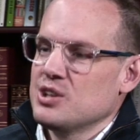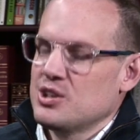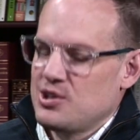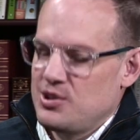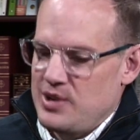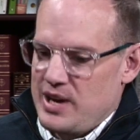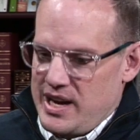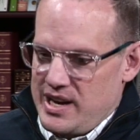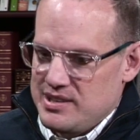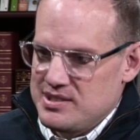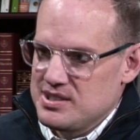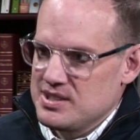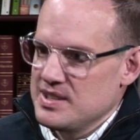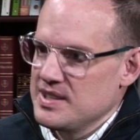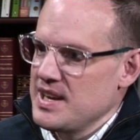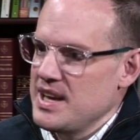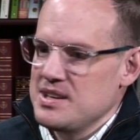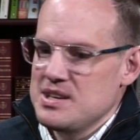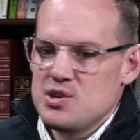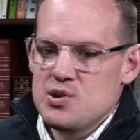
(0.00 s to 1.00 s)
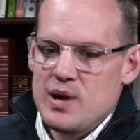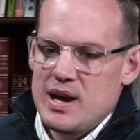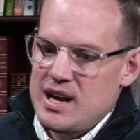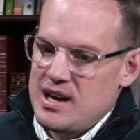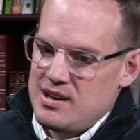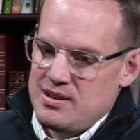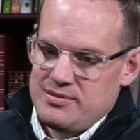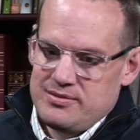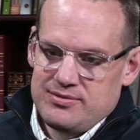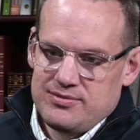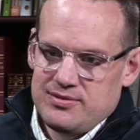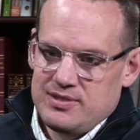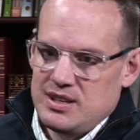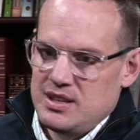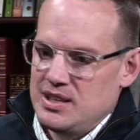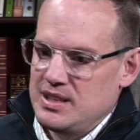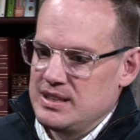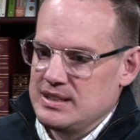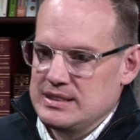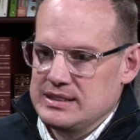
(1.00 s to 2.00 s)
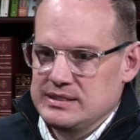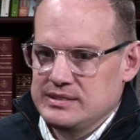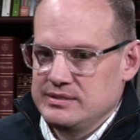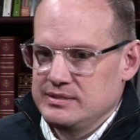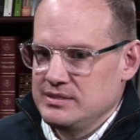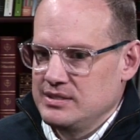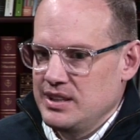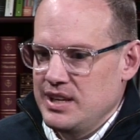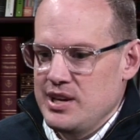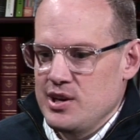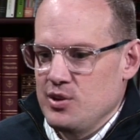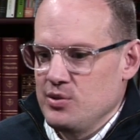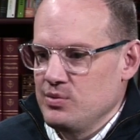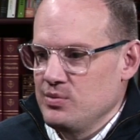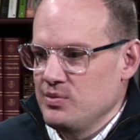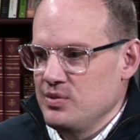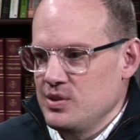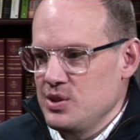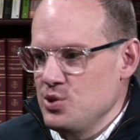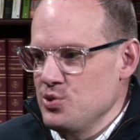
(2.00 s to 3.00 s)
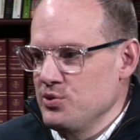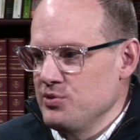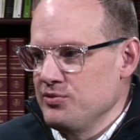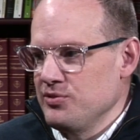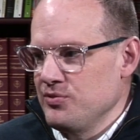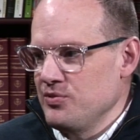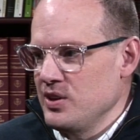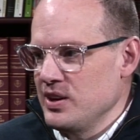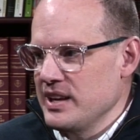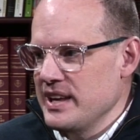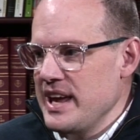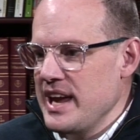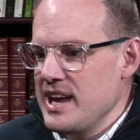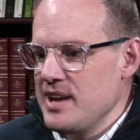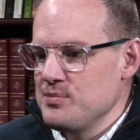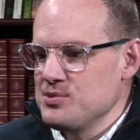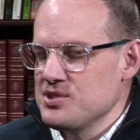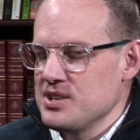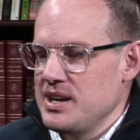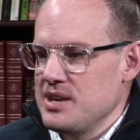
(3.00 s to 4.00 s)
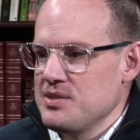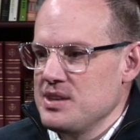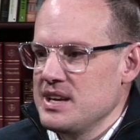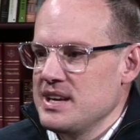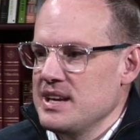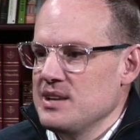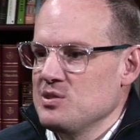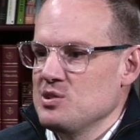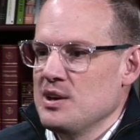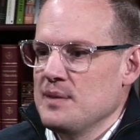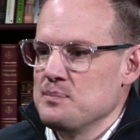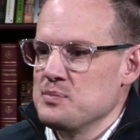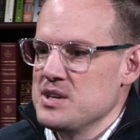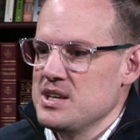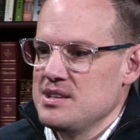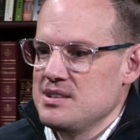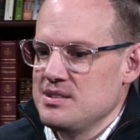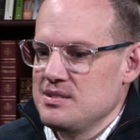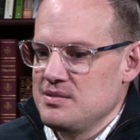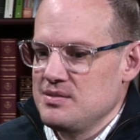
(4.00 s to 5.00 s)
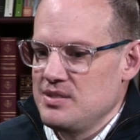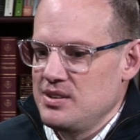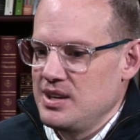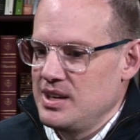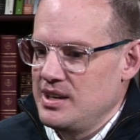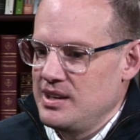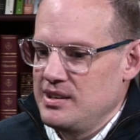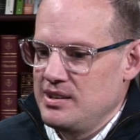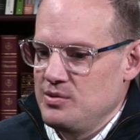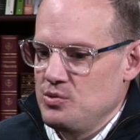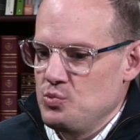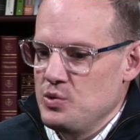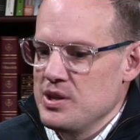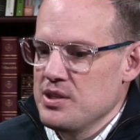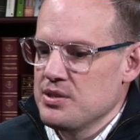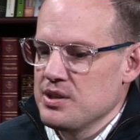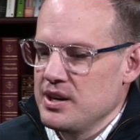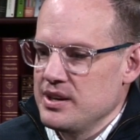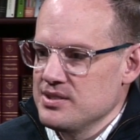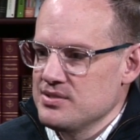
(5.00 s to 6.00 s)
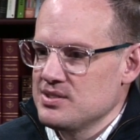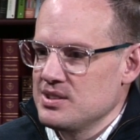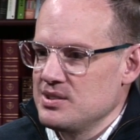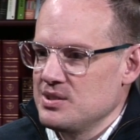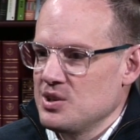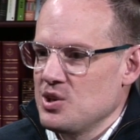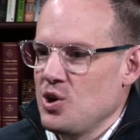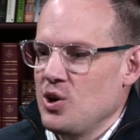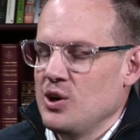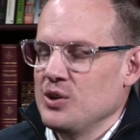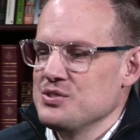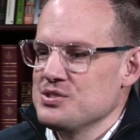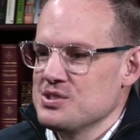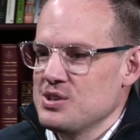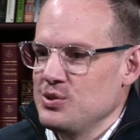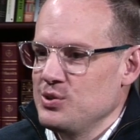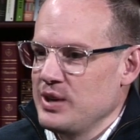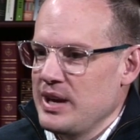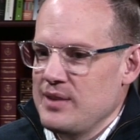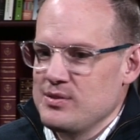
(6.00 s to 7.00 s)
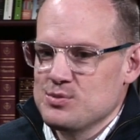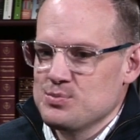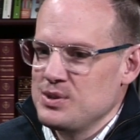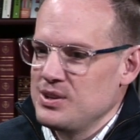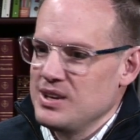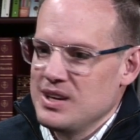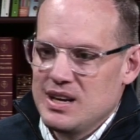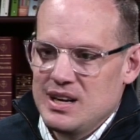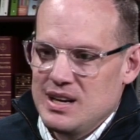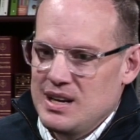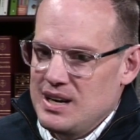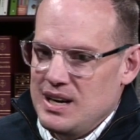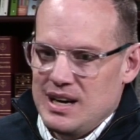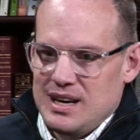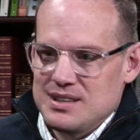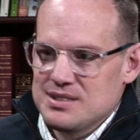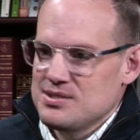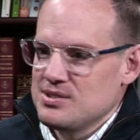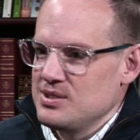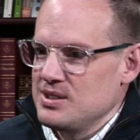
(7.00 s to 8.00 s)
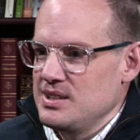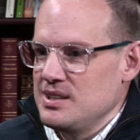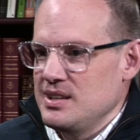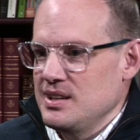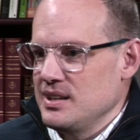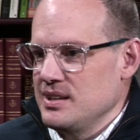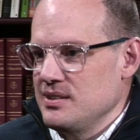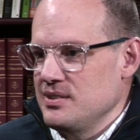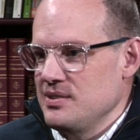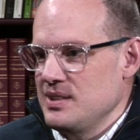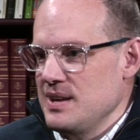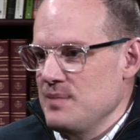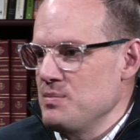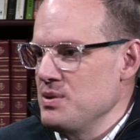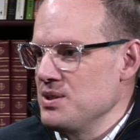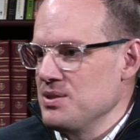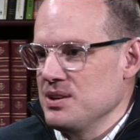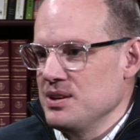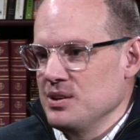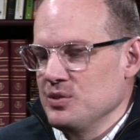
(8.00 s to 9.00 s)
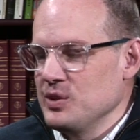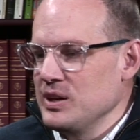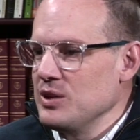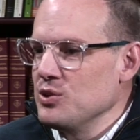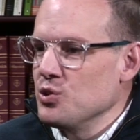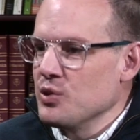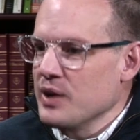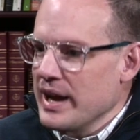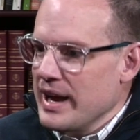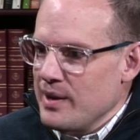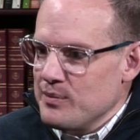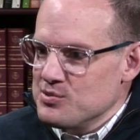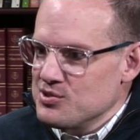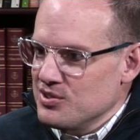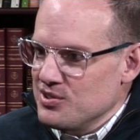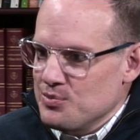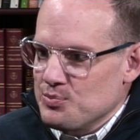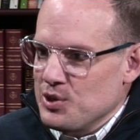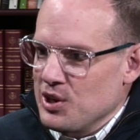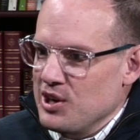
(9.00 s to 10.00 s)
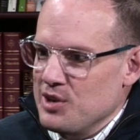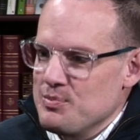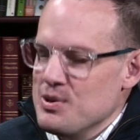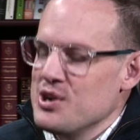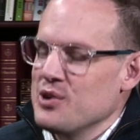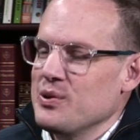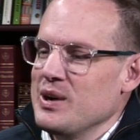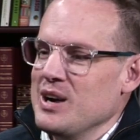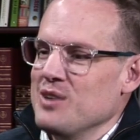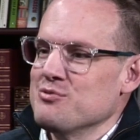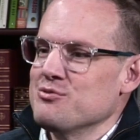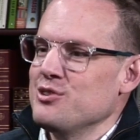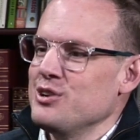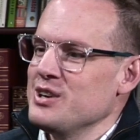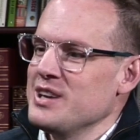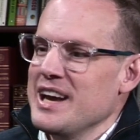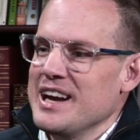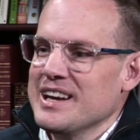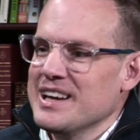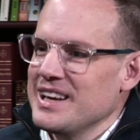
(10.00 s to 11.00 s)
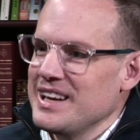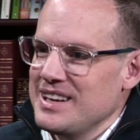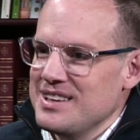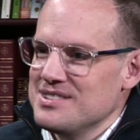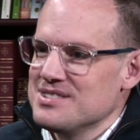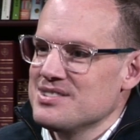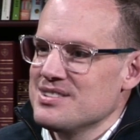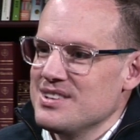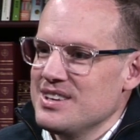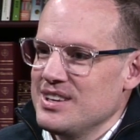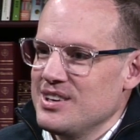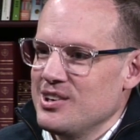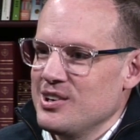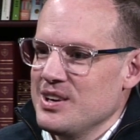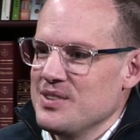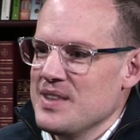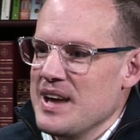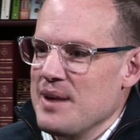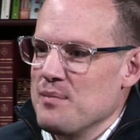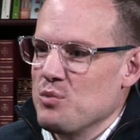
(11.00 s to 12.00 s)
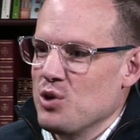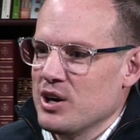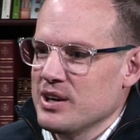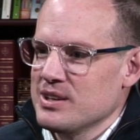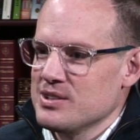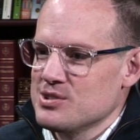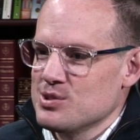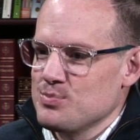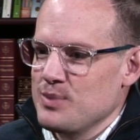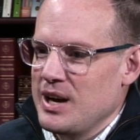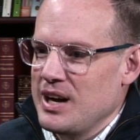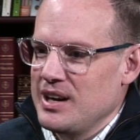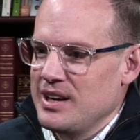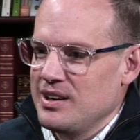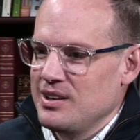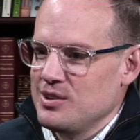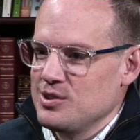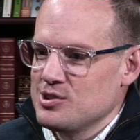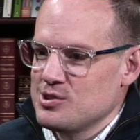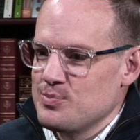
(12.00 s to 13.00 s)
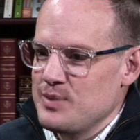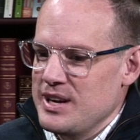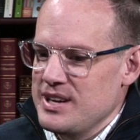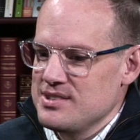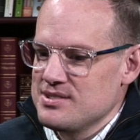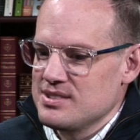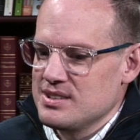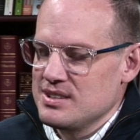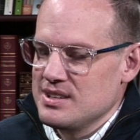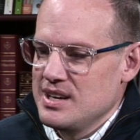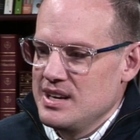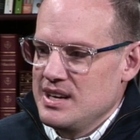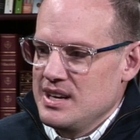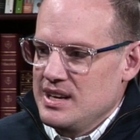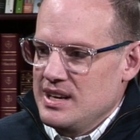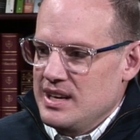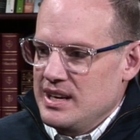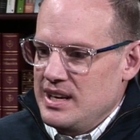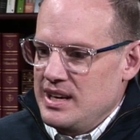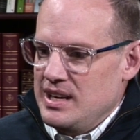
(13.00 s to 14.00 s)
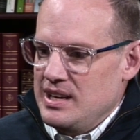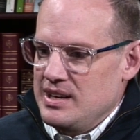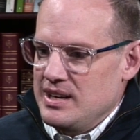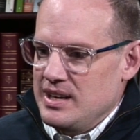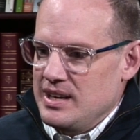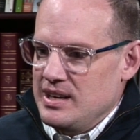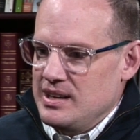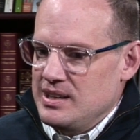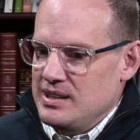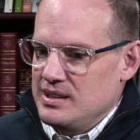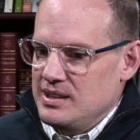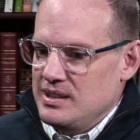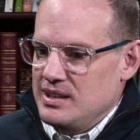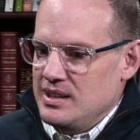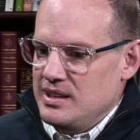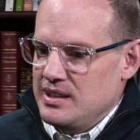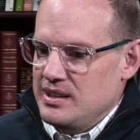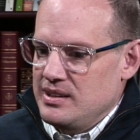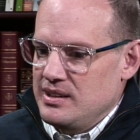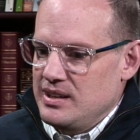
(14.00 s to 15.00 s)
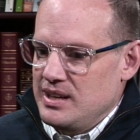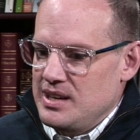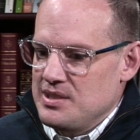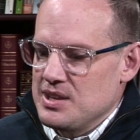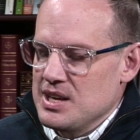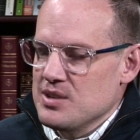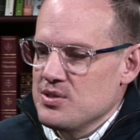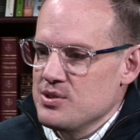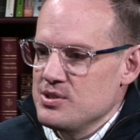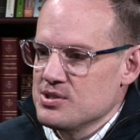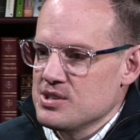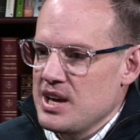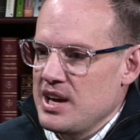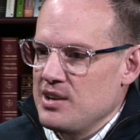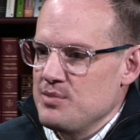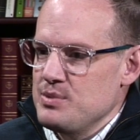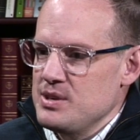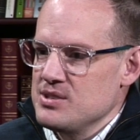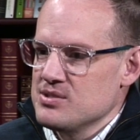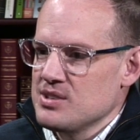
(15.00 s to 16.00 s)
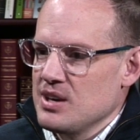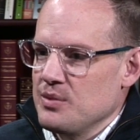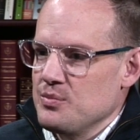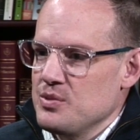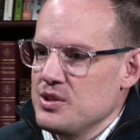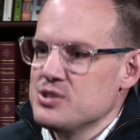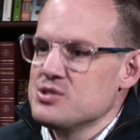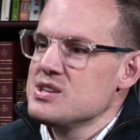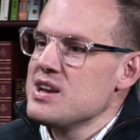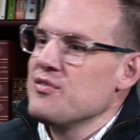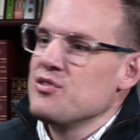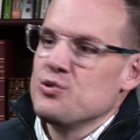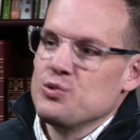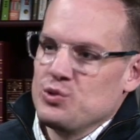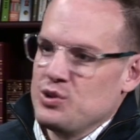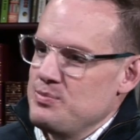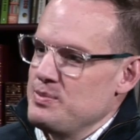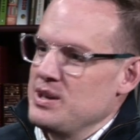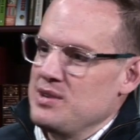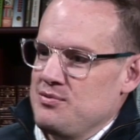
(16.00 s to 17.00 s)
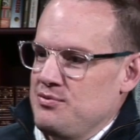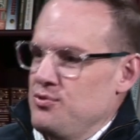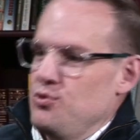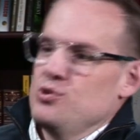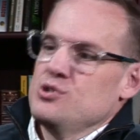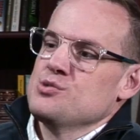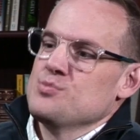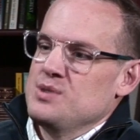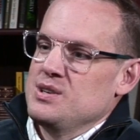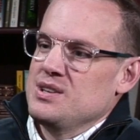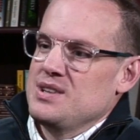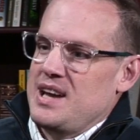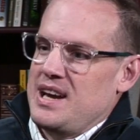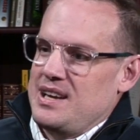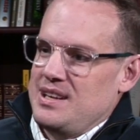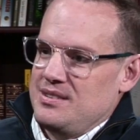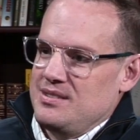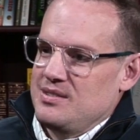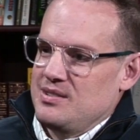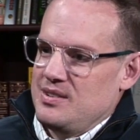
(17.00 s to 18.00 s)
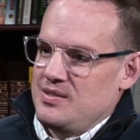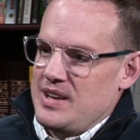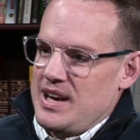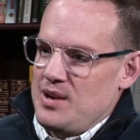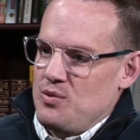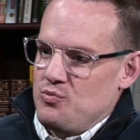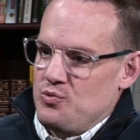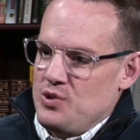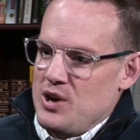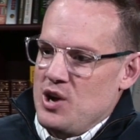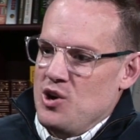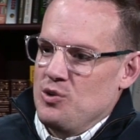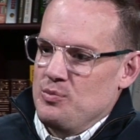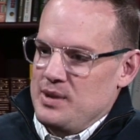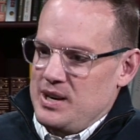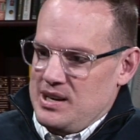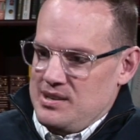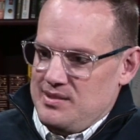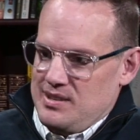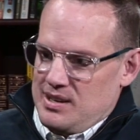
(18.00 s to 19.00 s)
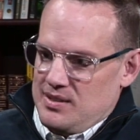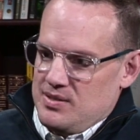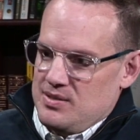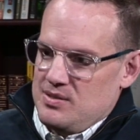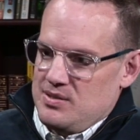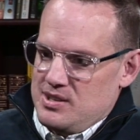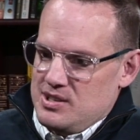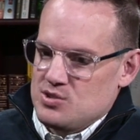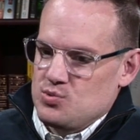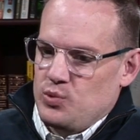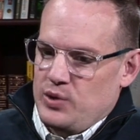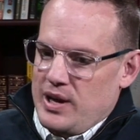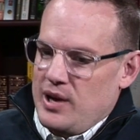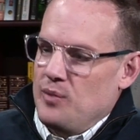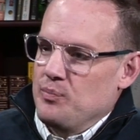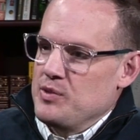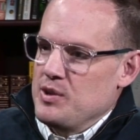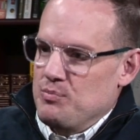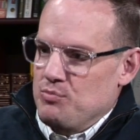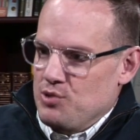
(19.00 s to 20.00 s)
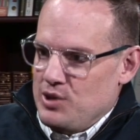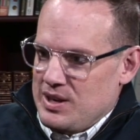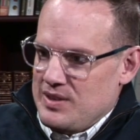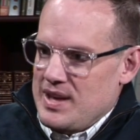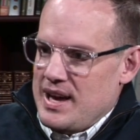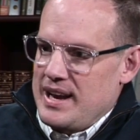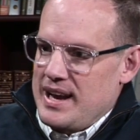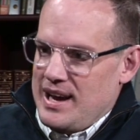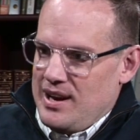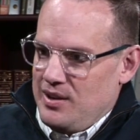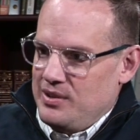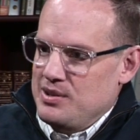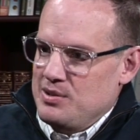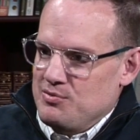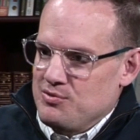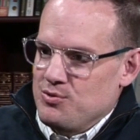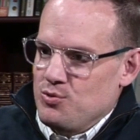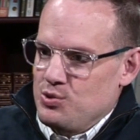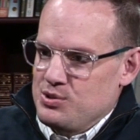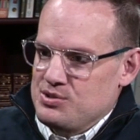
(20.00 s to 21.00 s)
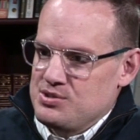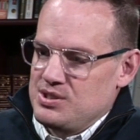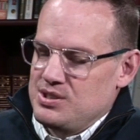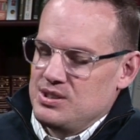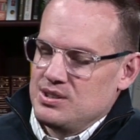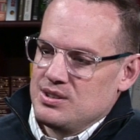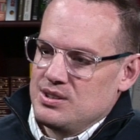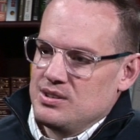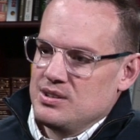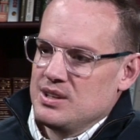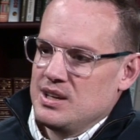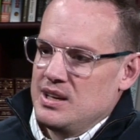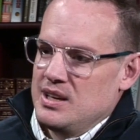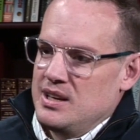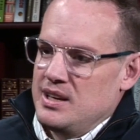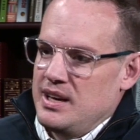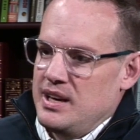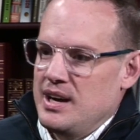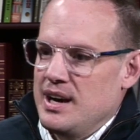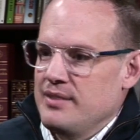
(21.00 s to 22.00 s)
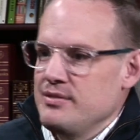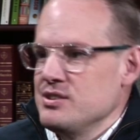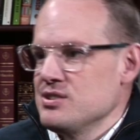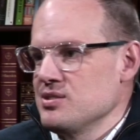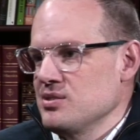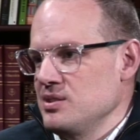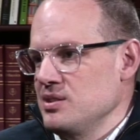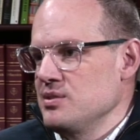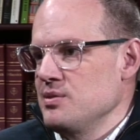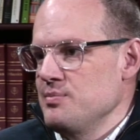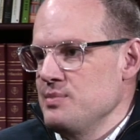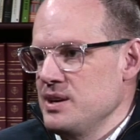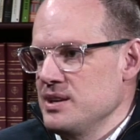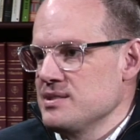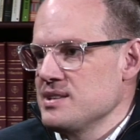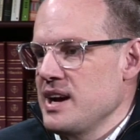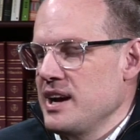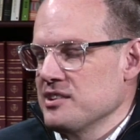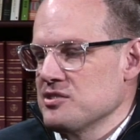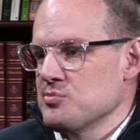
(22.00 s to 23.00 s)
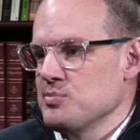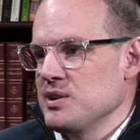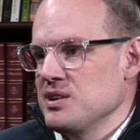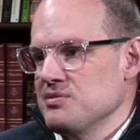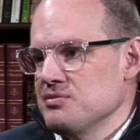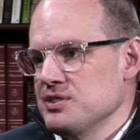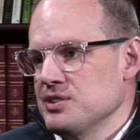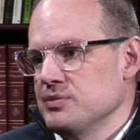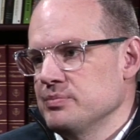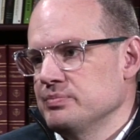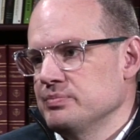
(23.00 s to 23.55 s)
Correct. And then you have, you have games that I think get lumped in with us and called skill games. But honestly, they've been the legal games that have probably been around for decades that are in that market space. And I think there's got to be there's never really been enforcement in that realm. And I think this would help to bring that out and enforce it. And obviously, there'd be a tax benefit.